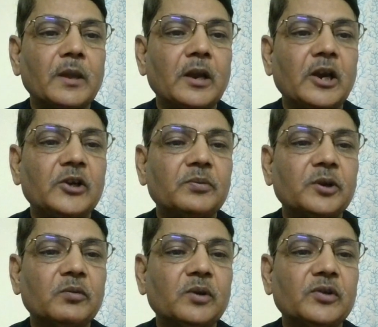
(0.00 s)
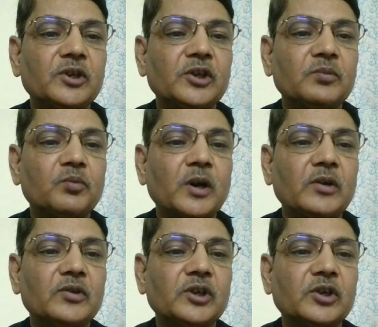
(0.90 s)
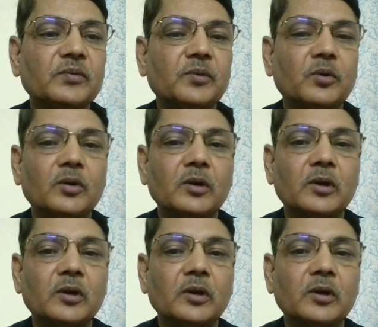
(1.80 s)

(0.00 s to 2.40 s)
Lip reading: its frequency is 0.64.